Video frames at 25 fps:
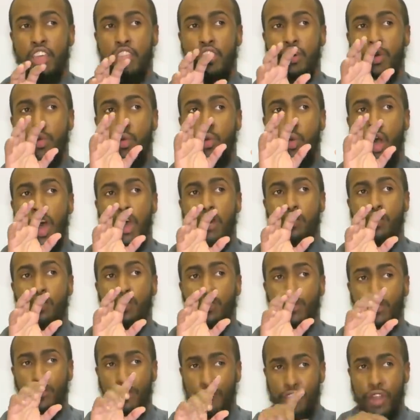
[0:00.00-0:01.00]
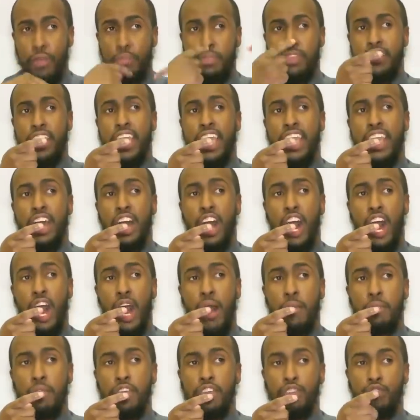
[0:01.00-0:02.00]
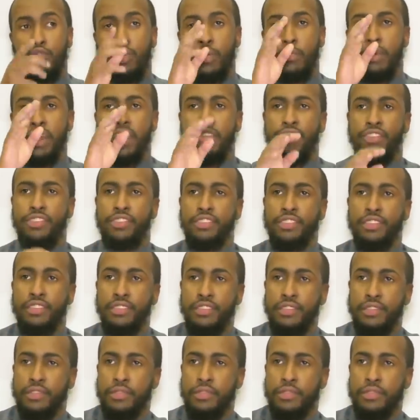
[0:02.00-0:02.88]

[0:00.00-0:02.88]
the one who flips a harm into a benefit.